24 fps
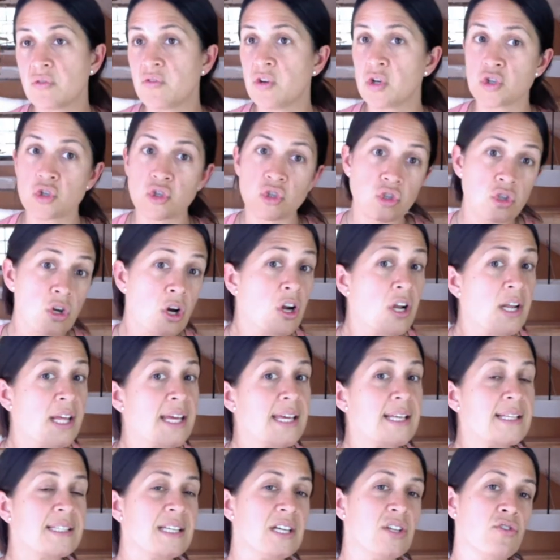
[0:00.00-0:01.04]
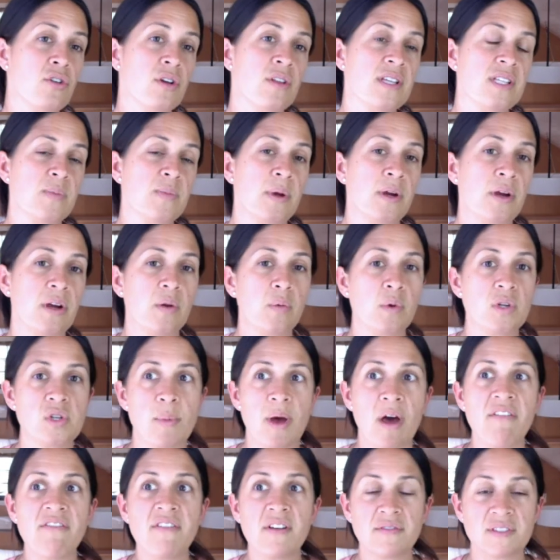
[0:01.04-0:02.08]
So if you're starting EC during this period, which
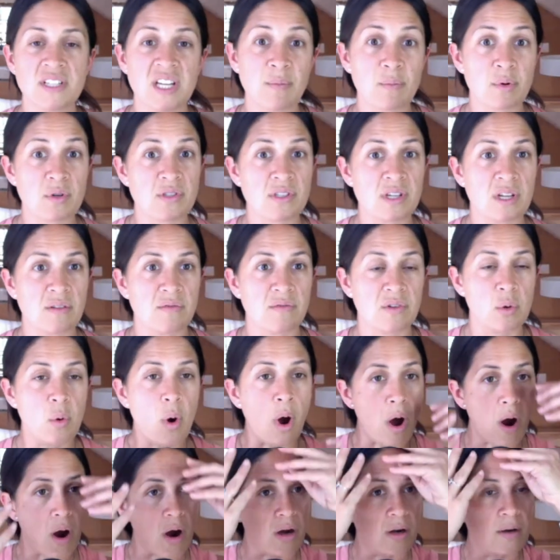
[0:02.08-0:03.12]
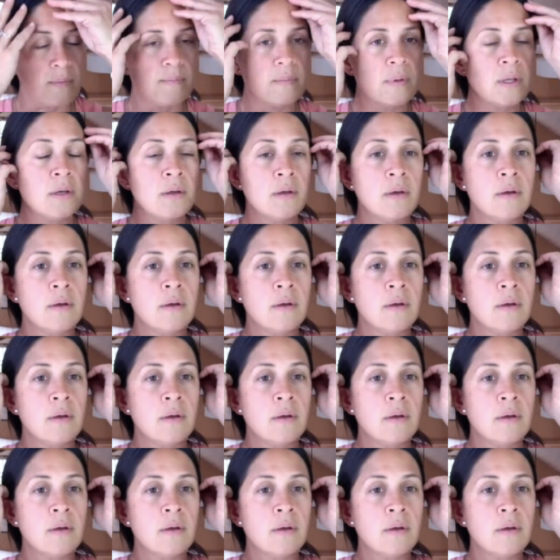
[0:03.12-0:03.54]
about 15% of you are,